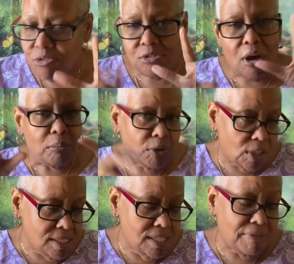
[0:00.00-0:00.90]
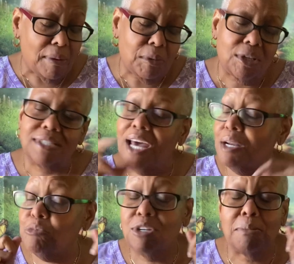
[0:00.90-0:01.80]
So if I'm looking down,
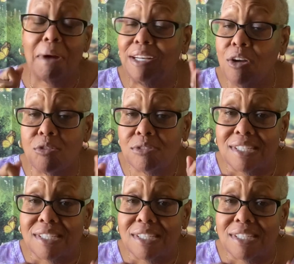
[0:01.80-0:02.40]
I'm reading my notes